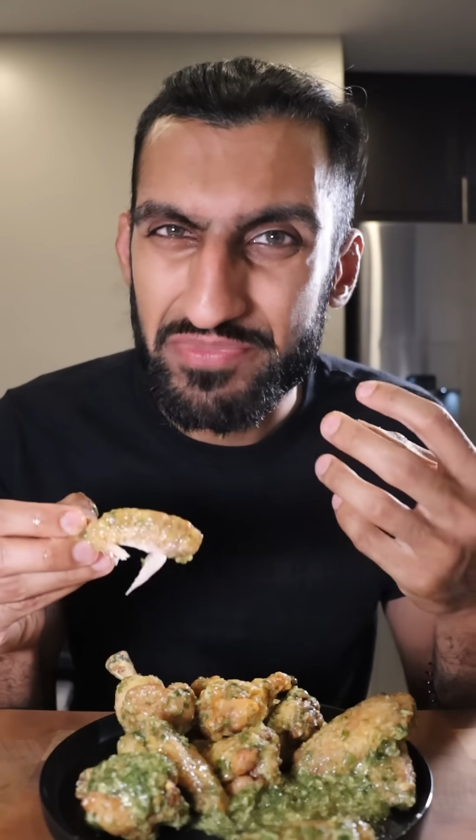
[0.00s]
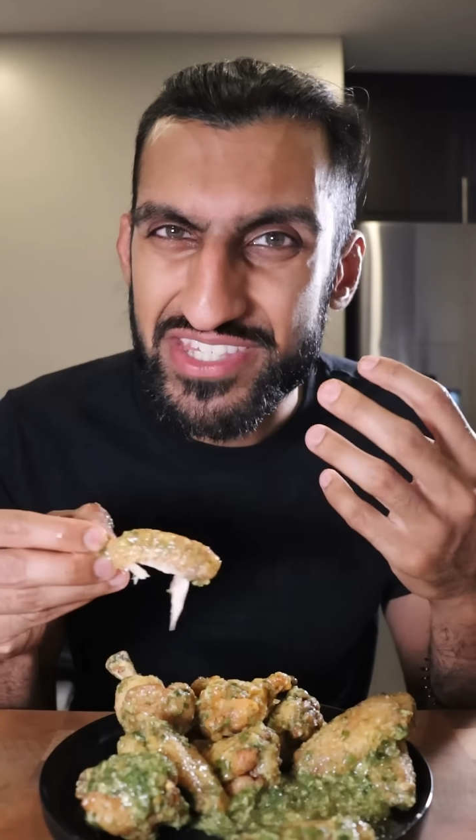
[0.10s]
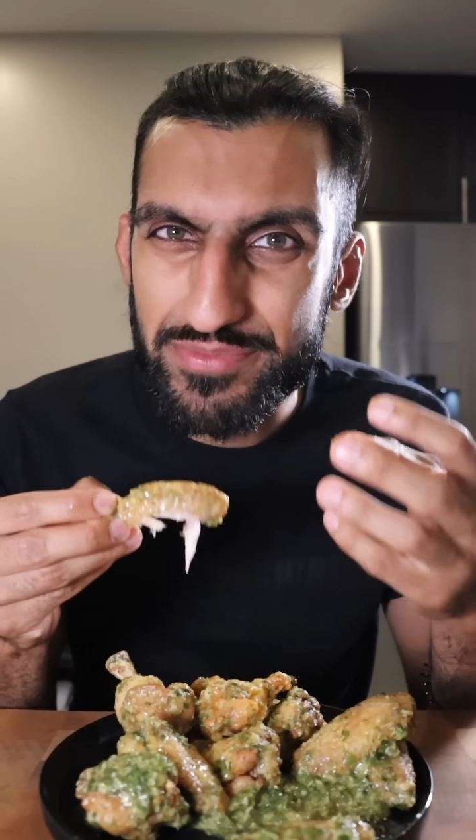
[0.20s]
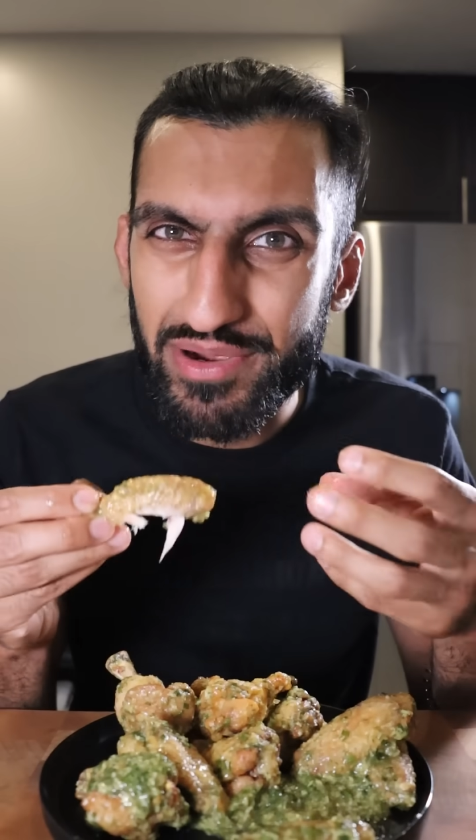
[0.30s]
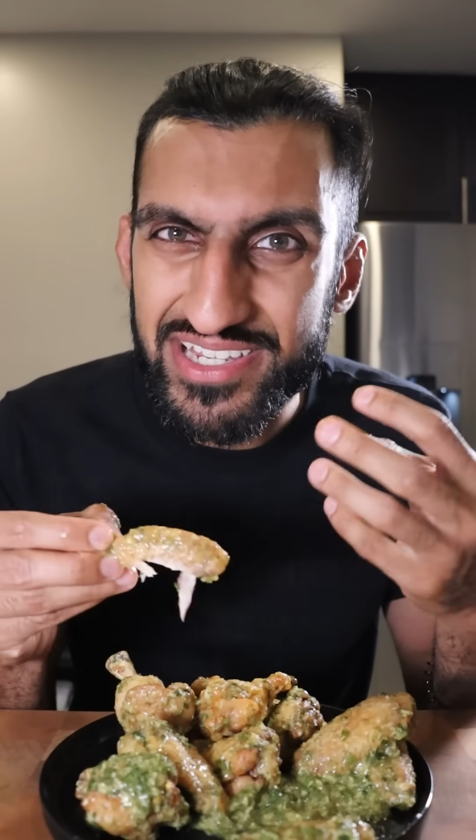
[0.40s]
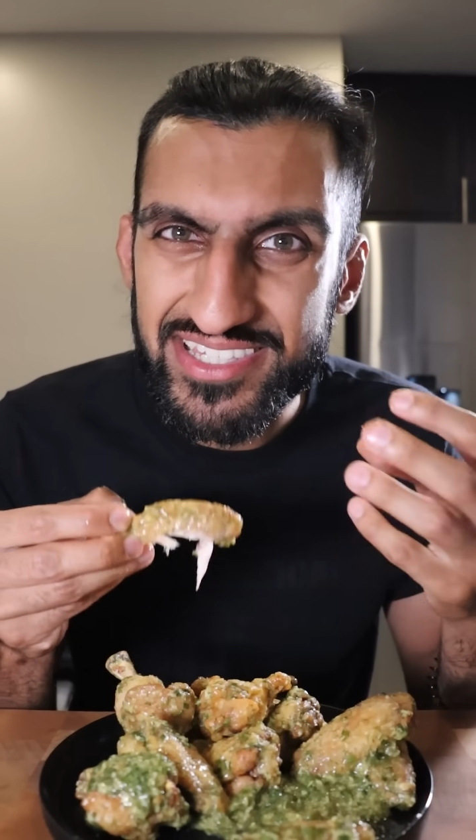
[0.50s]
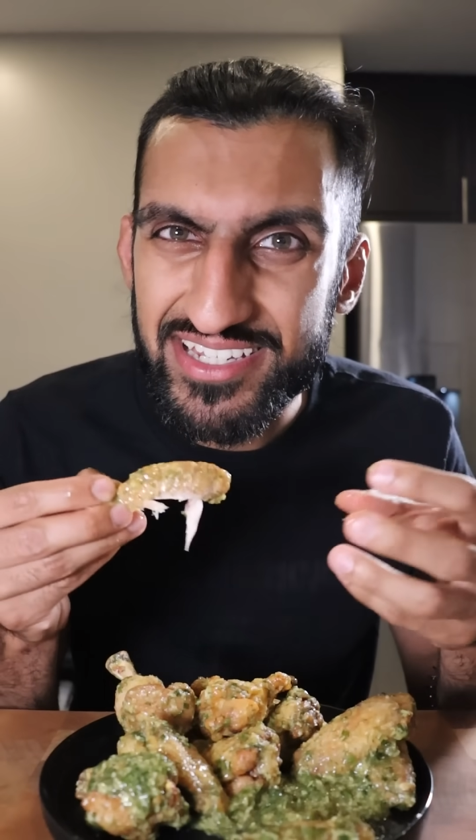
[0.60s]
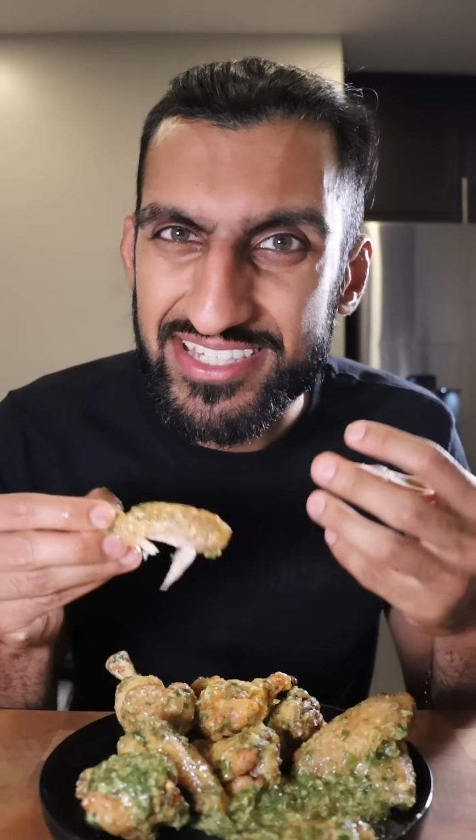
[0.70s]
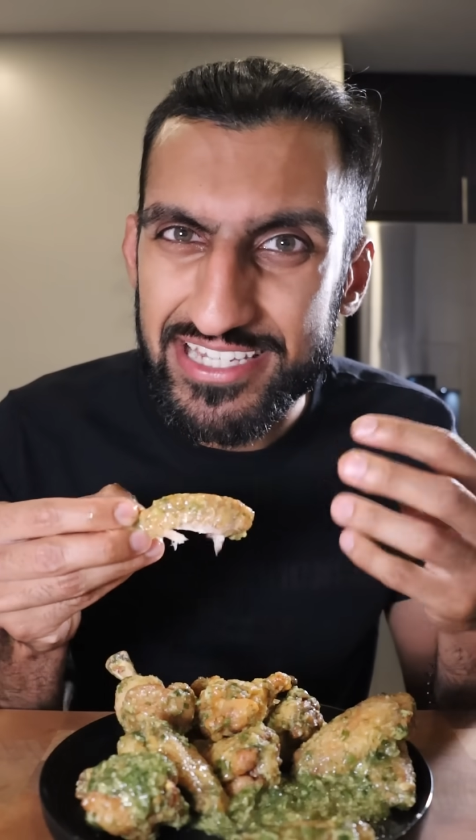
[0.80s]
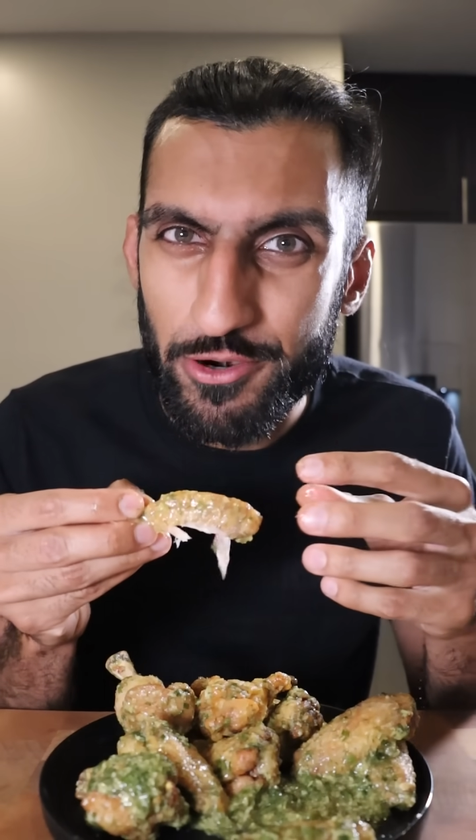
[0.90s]
spicy
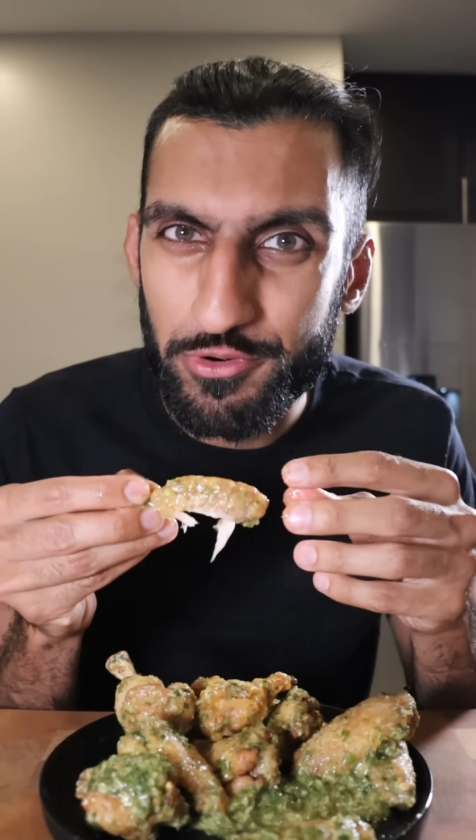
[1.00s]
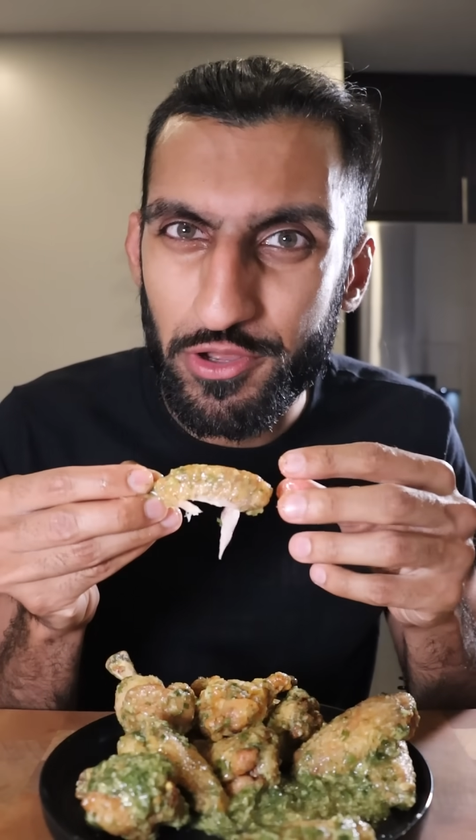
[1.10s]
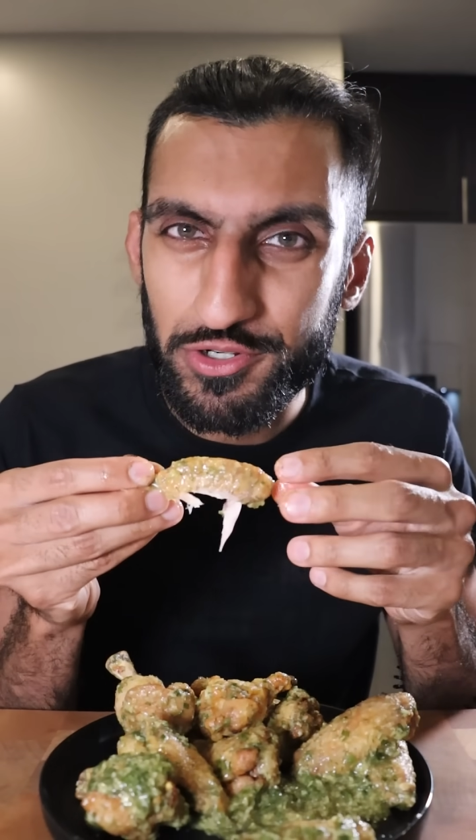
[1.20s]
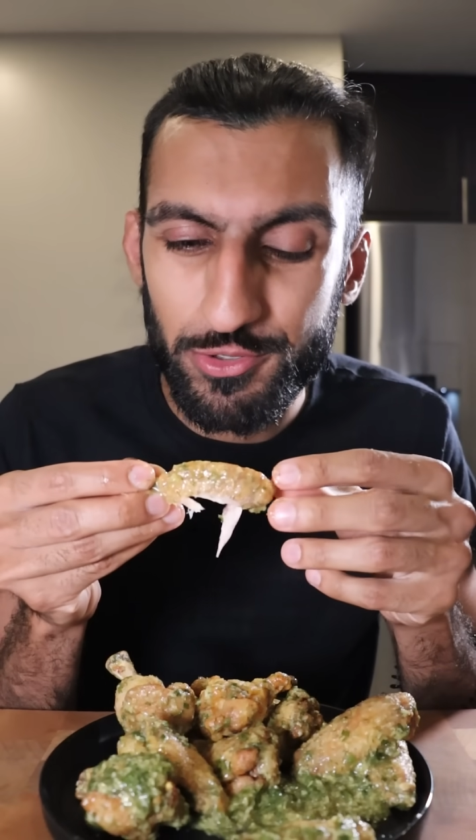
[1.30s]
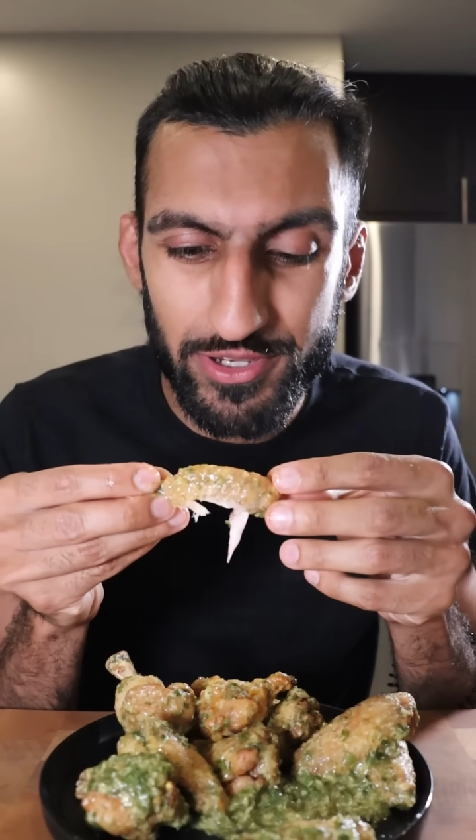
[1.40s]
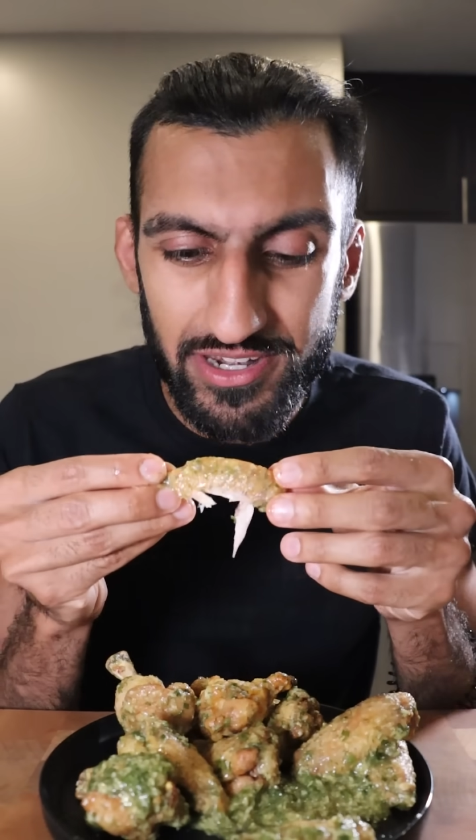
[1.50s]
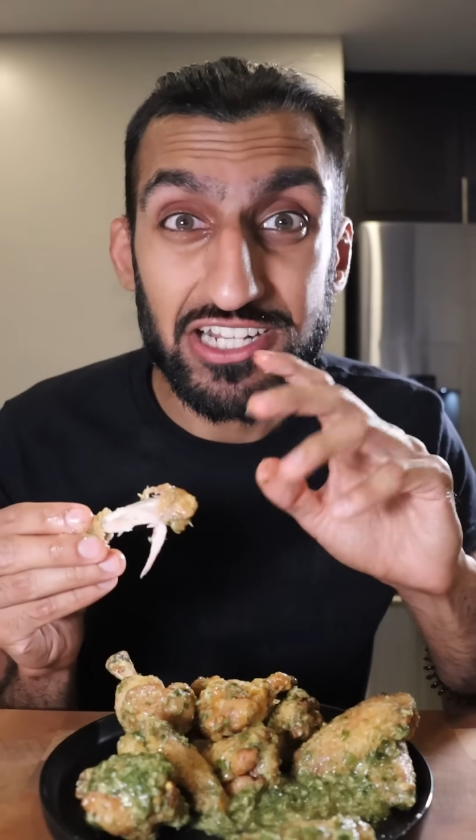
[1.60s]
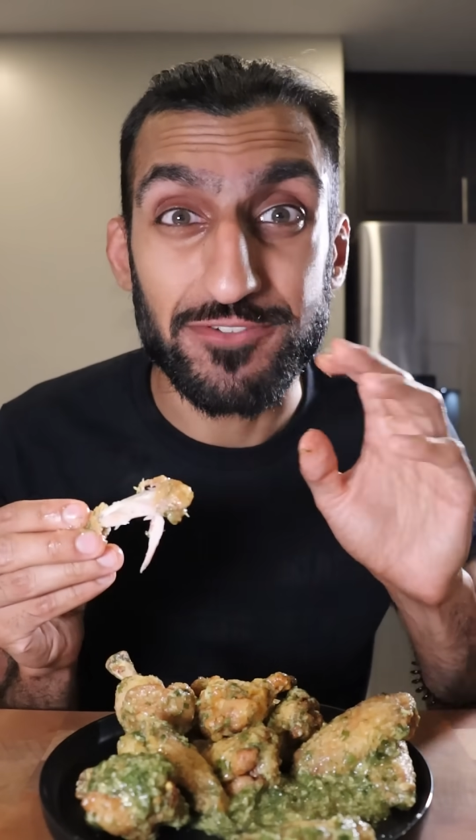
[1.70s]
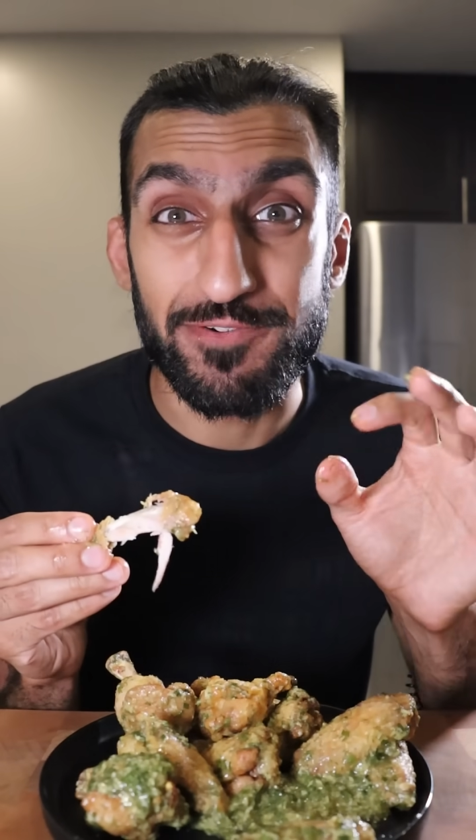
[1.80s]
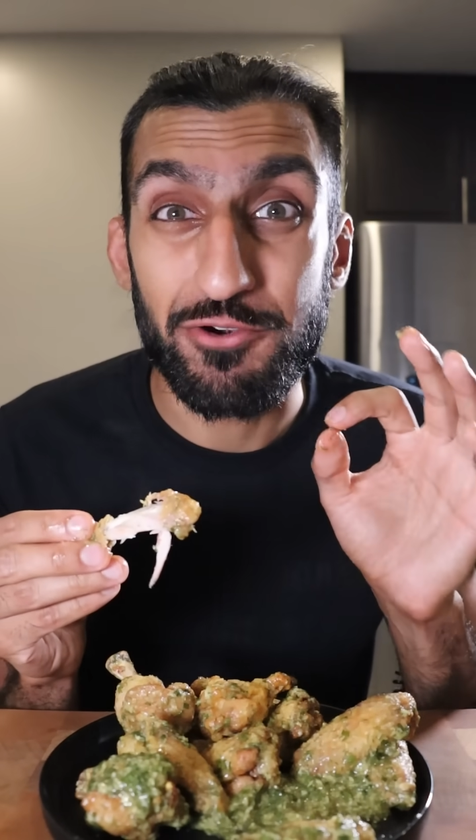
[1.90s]
sour note to it.
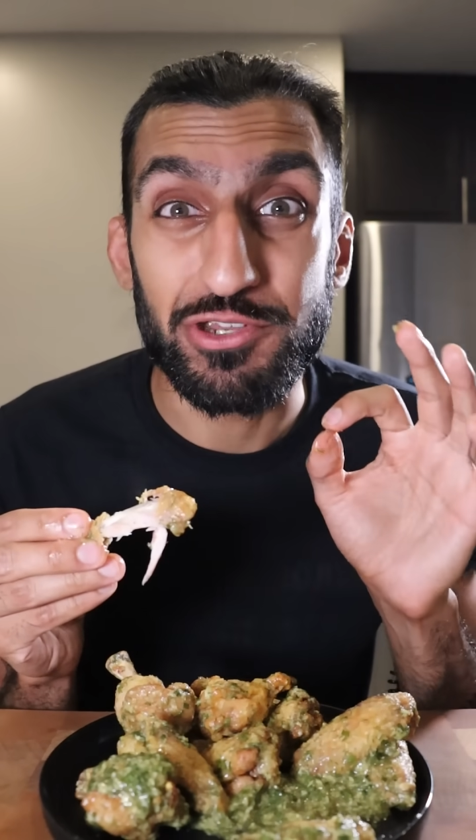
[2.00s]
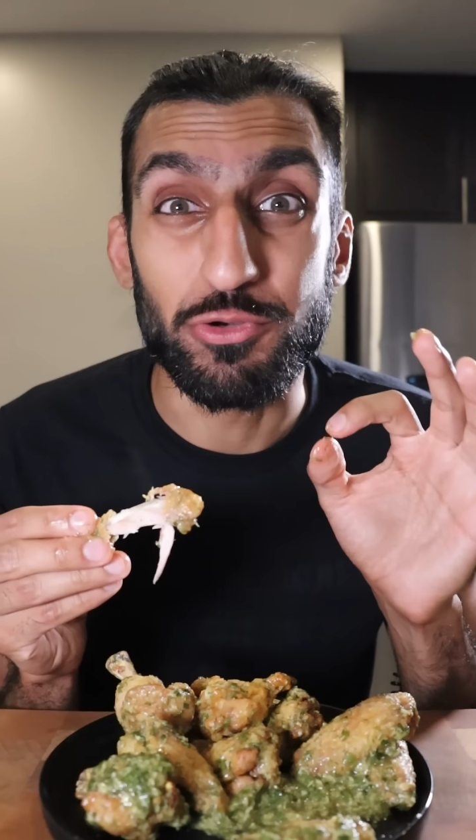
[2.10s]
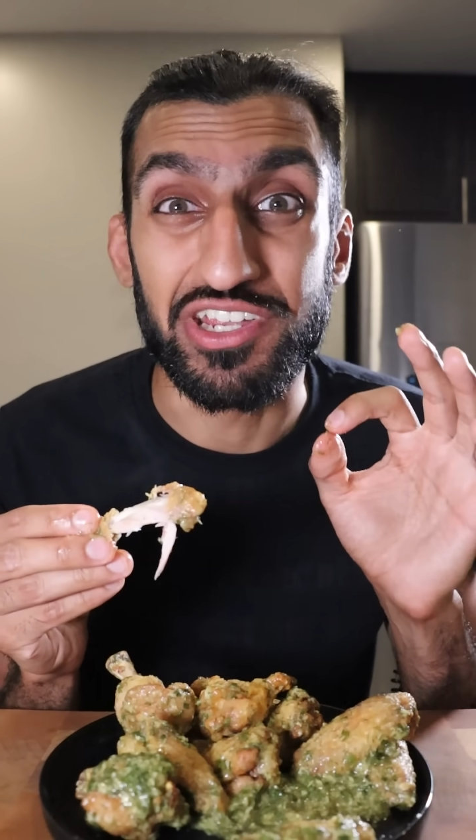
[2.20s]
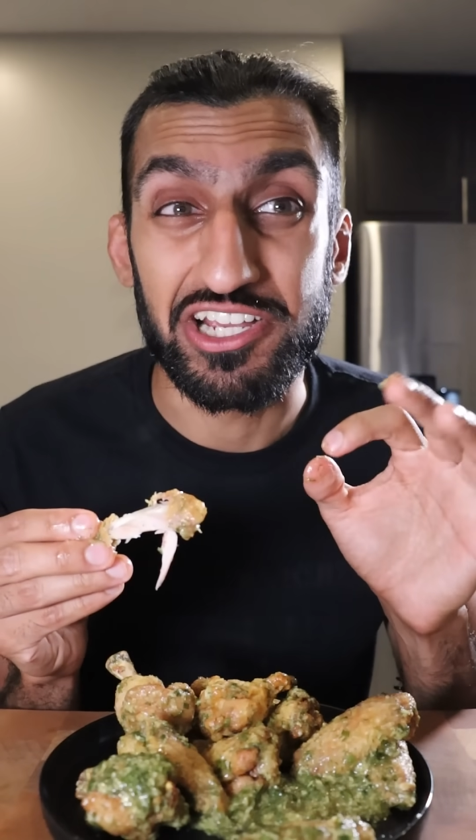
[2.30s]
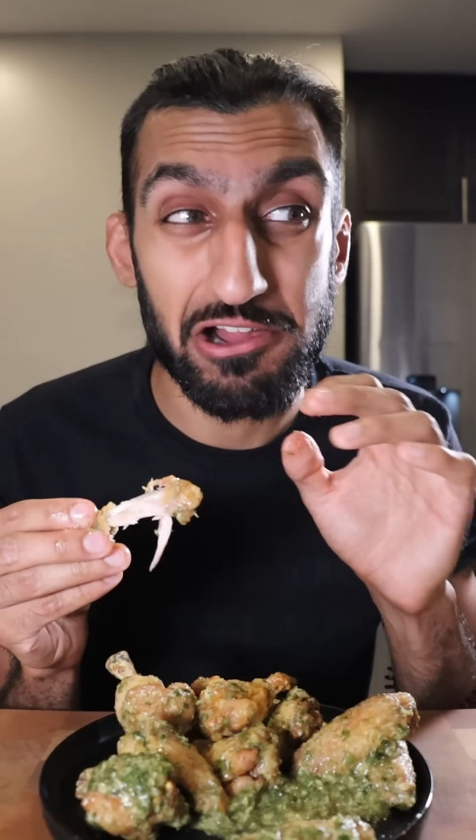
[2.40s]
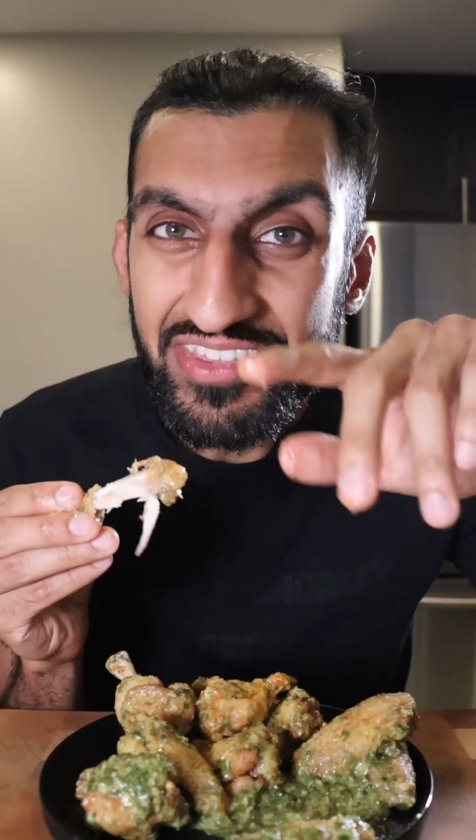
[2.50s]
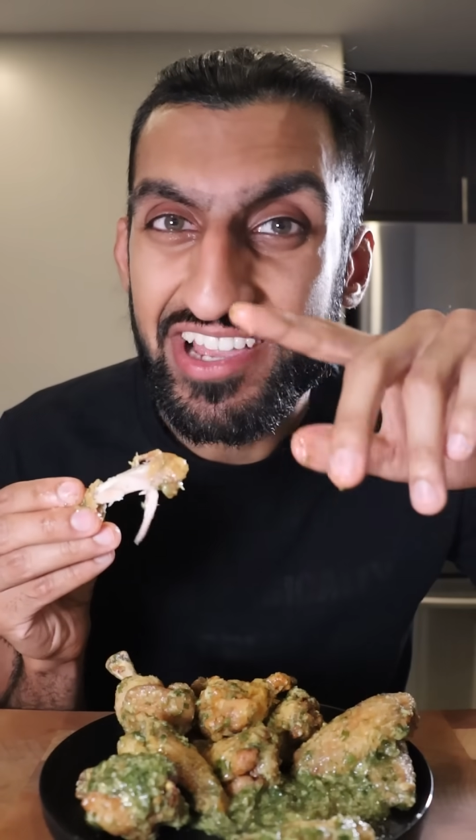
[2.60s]
It's very unique.